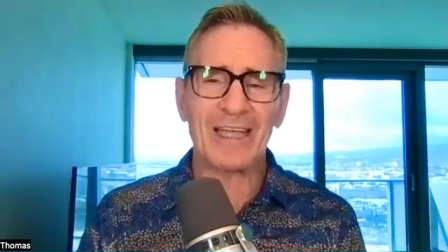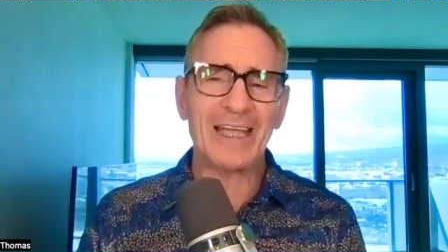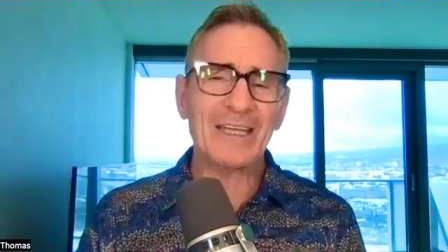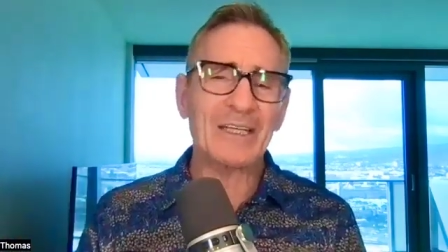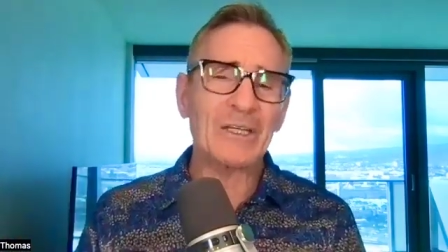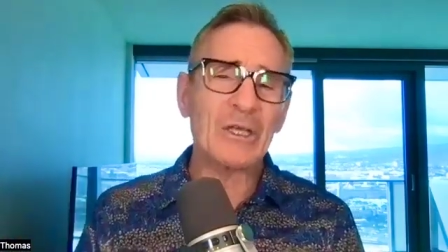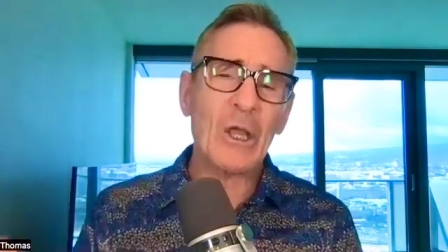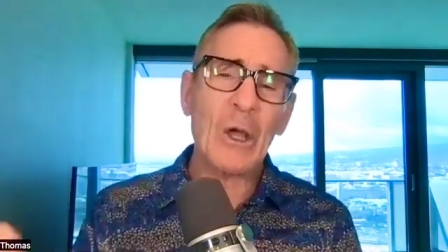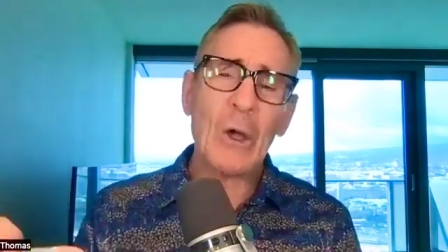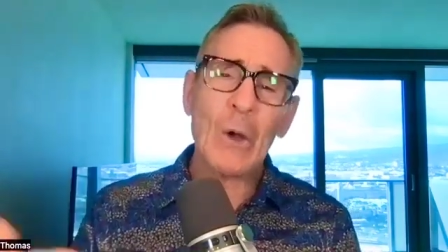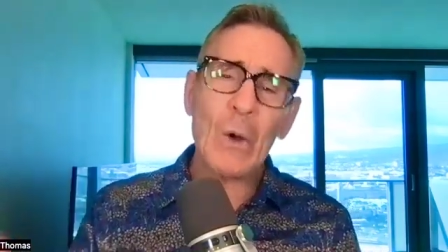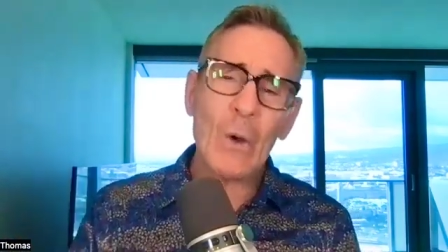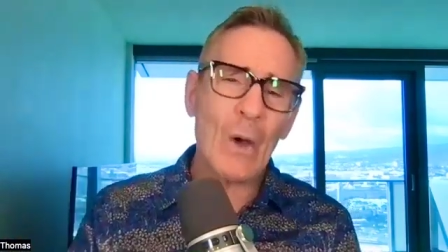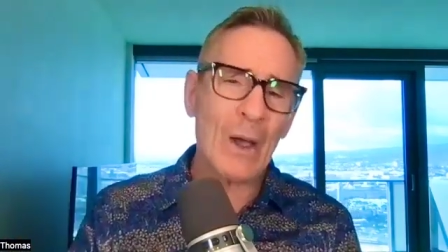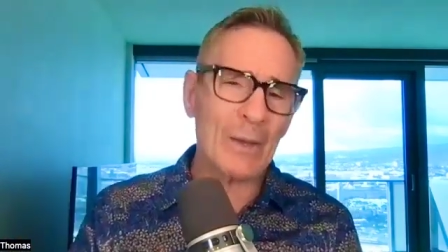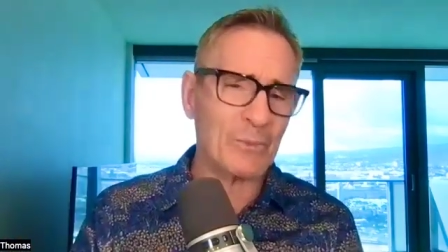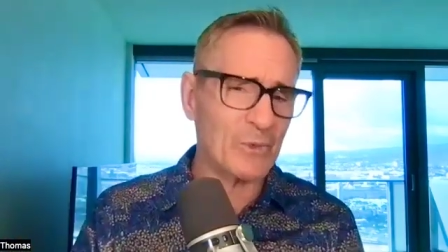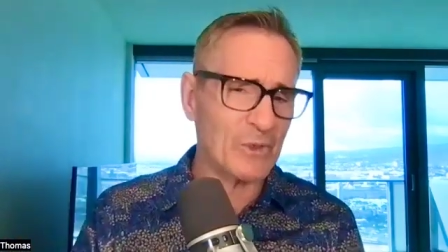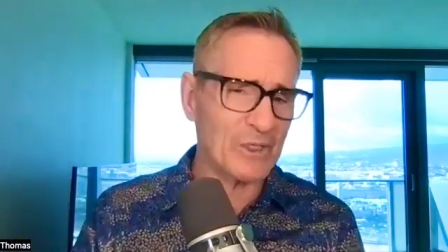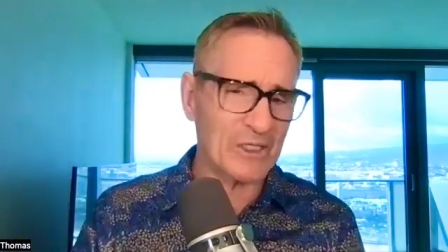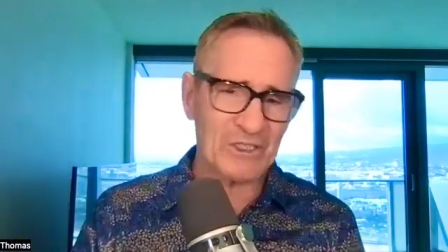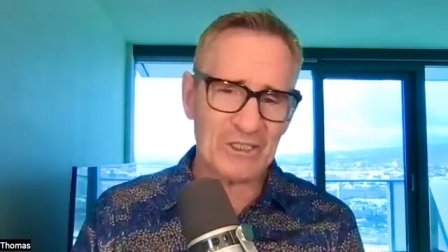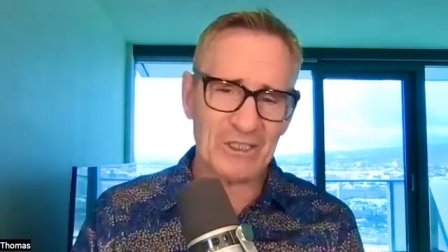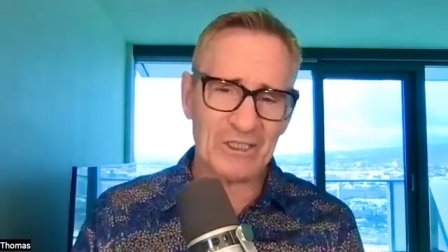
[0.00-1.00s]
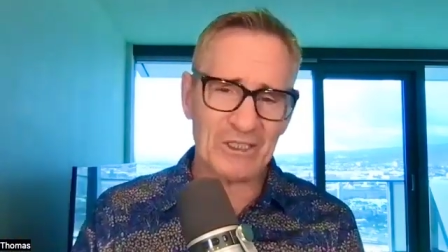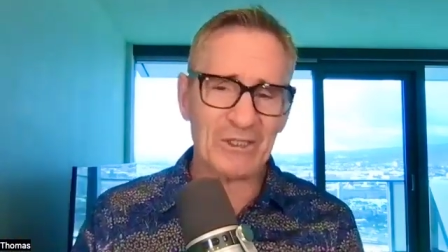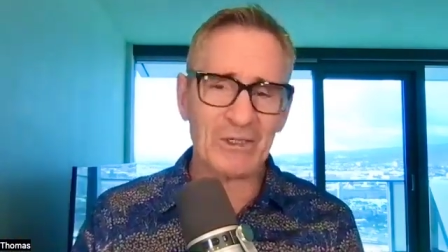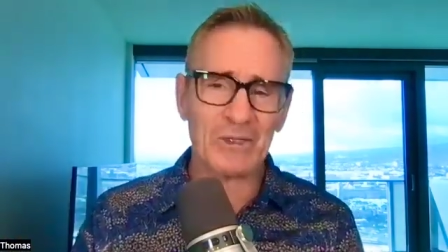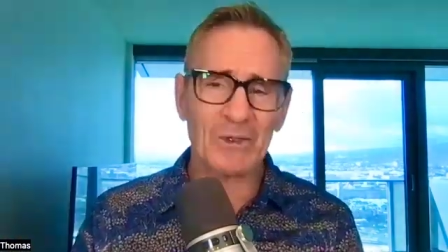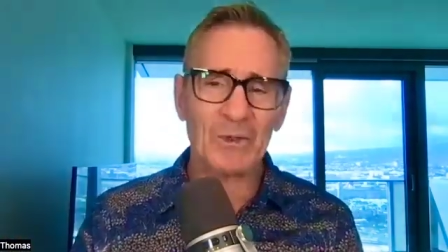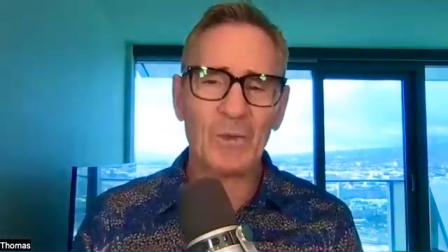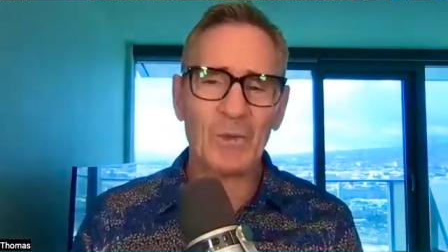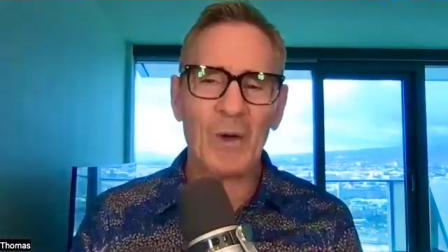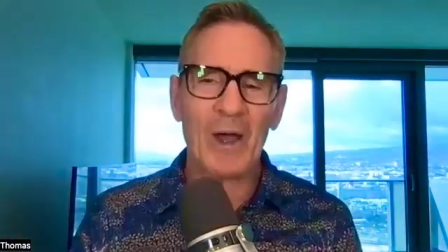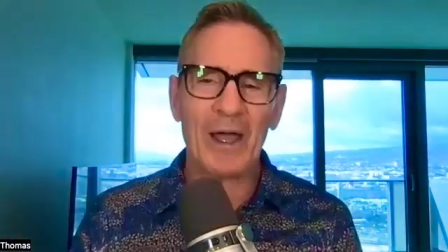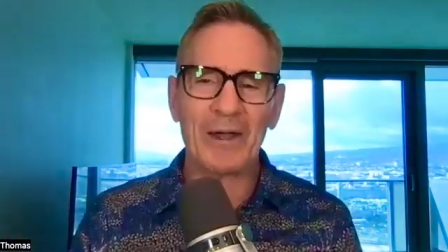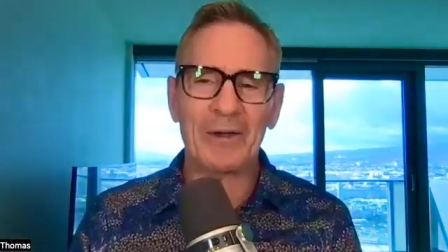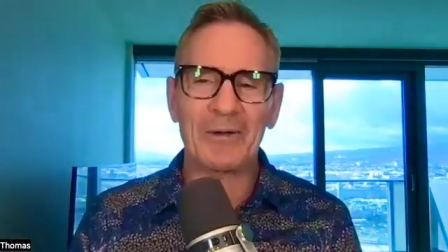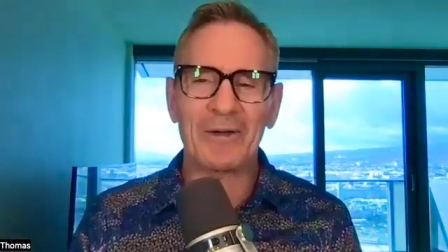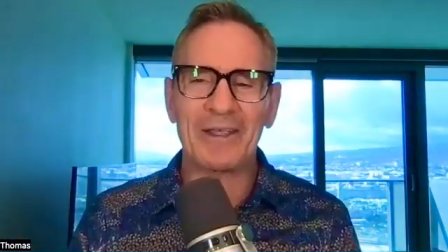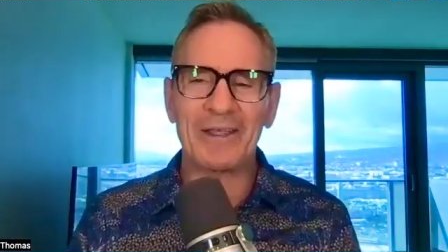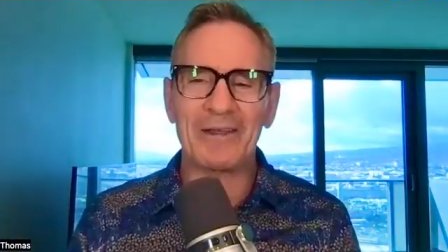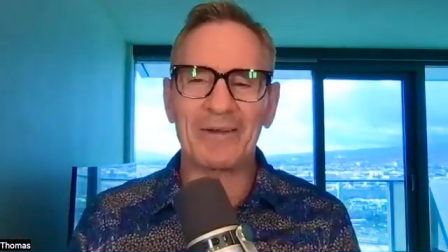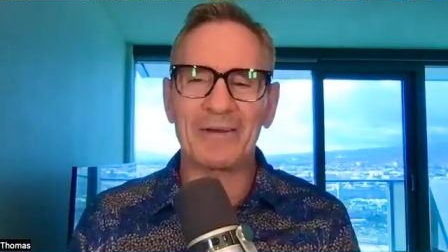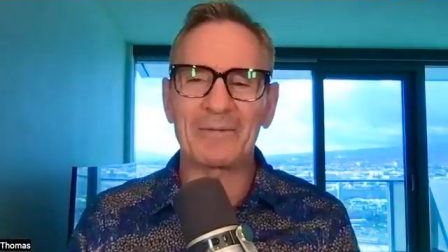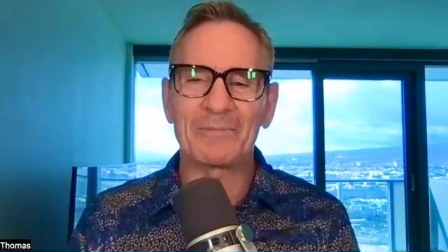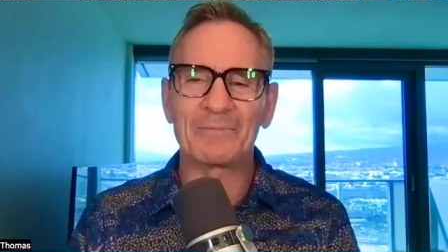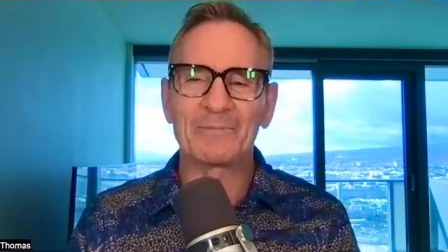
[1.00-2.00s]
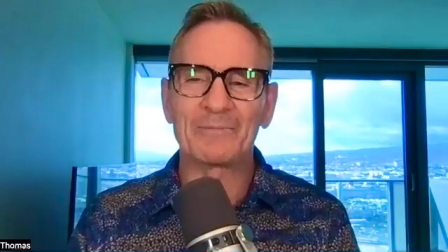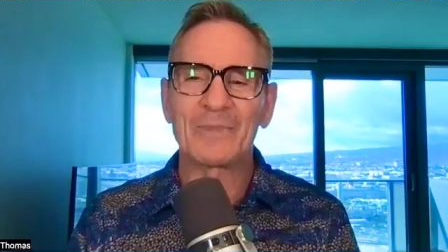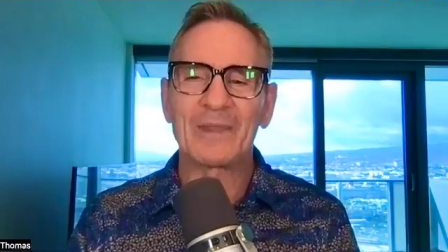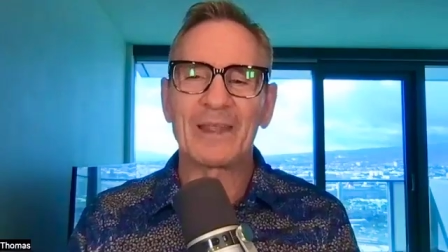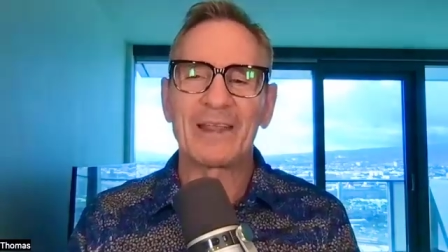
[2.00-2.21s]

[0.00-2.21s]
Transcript: I know I'm preaching to the choir here.